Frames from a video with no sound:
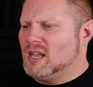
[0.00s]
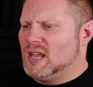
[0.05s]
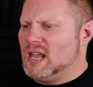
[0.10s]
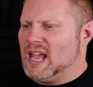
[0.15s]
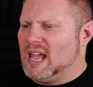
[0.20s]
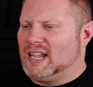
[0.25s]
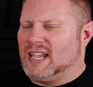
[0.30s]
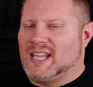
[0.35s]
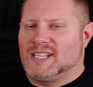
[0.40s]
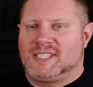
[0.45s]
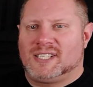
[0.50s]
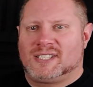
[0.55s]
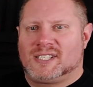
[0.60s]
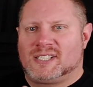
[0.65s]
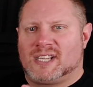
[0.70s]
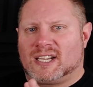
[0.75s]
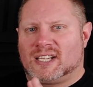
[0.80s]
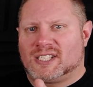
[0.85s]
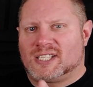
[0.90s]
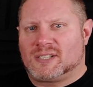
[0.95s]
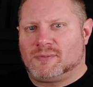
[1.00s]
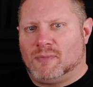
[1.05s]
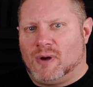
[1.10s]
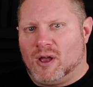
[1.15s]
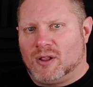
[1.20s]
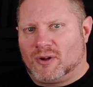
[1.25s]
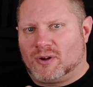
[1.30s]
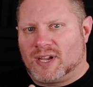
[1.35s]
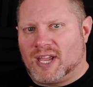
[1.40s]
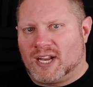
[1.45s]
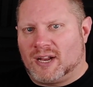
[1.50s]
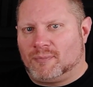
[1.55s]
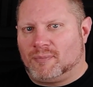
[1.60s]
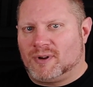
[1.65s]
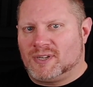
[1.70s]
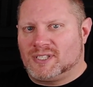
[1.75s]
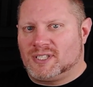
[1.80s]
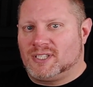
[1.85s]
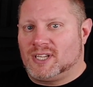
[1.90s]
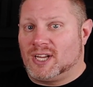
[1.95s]
I guess this is like a smaller kind of
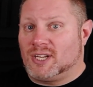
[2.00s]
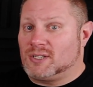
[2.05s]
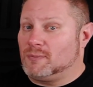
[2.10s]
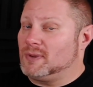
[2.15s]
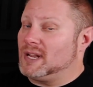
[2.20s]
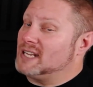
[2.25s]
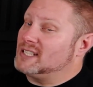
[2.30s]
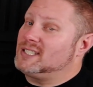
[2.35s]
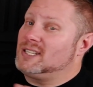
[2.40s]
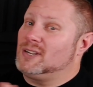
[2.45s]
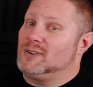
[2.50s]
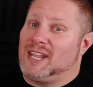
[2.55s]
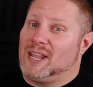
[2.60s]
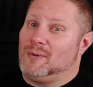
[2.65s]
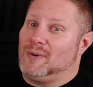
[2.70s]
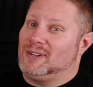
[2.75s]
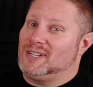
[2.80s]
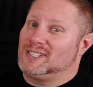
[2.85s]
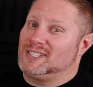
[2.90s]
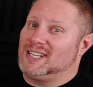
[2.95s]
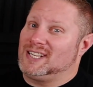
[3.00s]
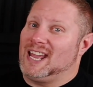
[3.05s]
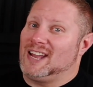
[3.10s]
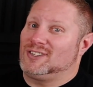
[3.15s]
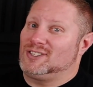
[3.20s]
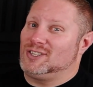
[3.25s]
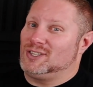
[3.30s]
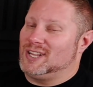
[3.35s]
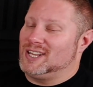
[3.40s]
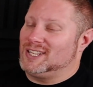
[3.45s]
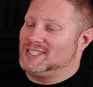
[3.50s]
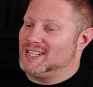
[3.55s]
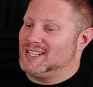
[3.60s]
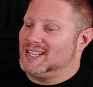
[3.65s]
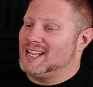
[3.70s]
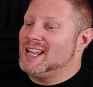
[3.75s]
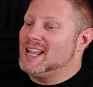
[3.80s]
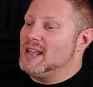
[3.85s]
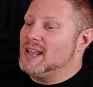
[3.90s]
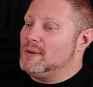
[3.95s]
presentation, but I still can't wait to see how she does it.
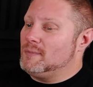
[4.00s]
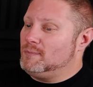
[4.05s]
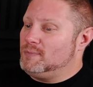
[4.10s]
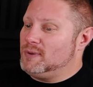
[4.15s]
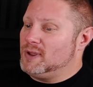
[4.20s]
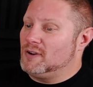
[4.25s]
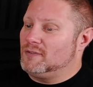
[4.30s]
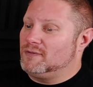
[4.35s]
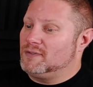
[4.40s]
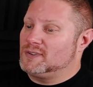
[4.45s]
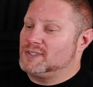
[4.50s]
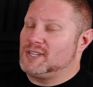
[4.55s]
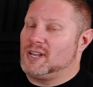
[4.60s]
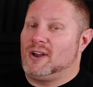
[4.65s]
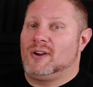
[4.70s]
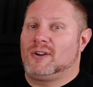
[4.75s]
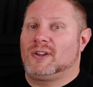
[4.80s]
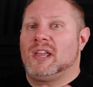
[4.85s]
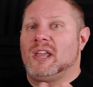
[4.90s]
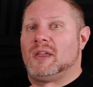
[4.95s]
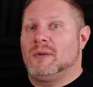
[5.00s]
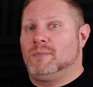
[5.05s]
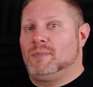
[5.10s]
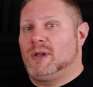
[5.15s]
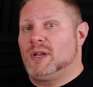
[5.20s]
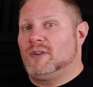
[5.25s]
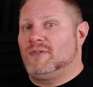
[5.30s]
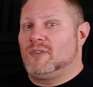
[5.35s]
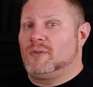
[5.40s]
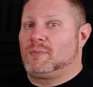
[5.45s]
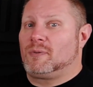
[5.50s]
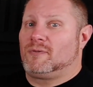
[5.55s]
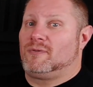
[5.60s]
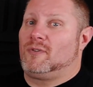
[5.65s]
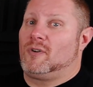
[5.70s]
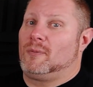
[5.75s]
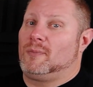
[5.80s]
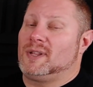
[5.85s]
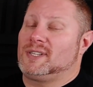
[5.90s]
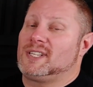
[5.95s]
Beautiful song, beautiful
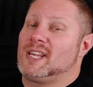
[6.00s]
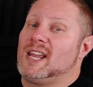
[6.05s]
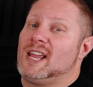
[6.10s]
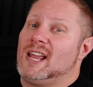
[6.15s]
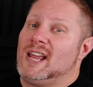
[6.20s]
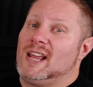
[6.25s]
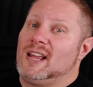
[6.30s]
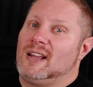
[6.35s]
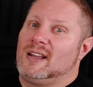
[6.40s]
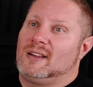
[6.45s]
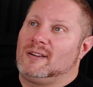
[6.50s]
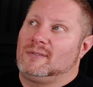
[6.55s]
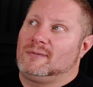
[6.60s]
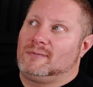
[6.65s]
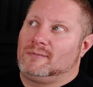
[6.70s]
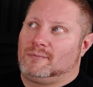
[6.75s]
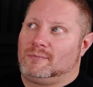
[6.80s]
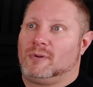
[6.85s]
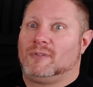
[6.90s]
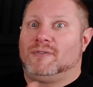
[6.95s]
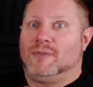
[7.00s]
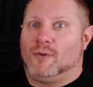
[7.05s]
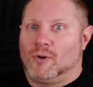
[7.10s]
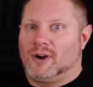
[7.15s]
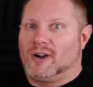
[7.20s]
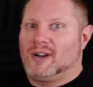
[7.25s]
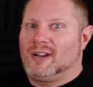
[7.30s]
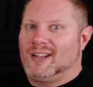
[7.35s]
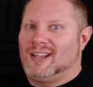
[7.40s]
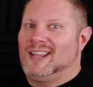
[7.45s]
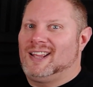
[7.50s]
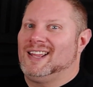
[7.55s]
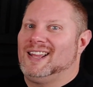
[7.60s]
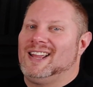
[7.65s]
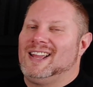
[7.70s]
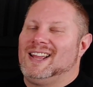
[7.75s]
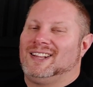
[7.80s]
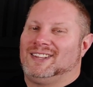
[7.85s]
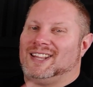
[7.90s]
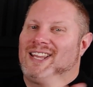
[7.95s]
performance. Before,
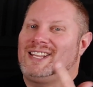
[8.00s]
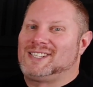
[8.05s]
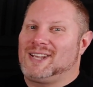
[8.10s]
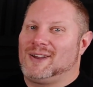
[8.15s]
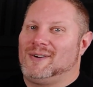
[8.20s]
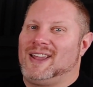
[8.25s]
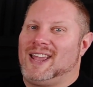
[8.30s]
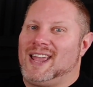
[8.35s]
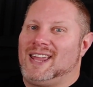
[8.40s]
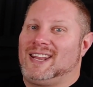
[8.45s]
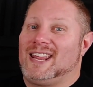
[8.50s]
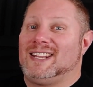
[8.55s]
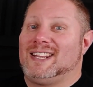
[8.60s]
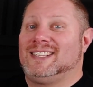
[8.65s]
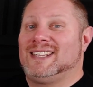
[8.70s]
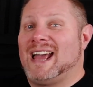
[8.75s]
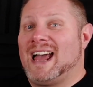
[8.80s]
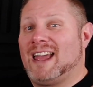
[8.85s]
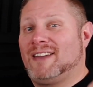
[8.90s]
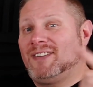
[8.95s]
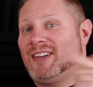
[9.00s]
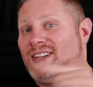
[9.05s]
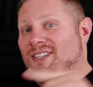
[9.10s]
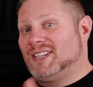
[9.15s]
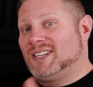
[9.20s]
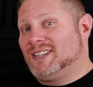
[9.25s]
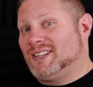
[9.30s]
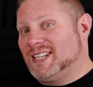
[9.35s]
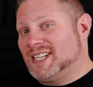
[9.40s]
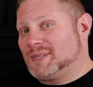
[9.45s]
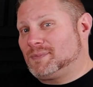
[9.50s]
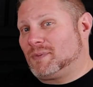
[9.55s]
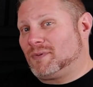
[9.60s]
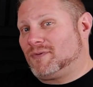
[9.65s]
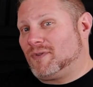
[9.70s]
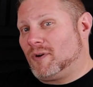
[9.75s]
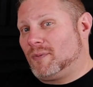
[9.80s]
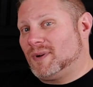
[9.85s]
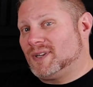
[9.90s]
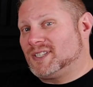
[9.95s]
let's go ahead and dive into this
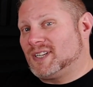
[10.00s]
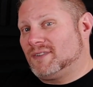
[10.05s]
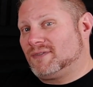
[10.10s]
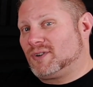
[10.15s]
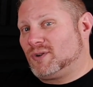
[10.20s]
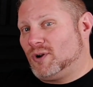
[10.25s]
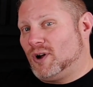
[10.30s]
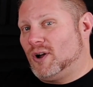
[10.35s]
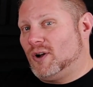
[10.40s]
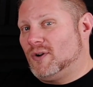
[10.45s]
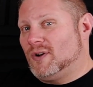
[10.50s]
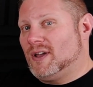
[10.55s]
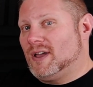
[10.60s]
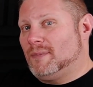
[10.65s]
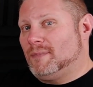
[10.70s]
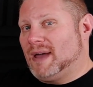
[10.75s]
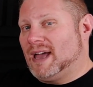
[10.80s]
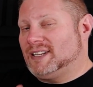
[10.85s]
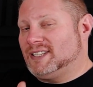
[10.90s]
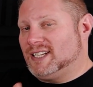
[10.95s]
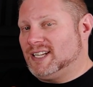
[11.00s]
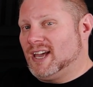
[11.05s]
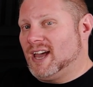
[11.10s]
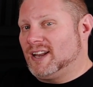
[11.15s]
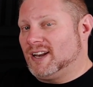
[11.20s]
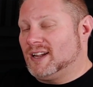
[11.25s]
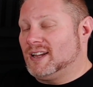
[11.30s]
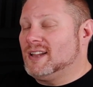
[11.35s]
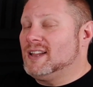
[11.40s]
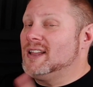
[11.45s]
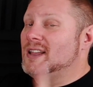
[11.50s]
performance of Crow by Diana.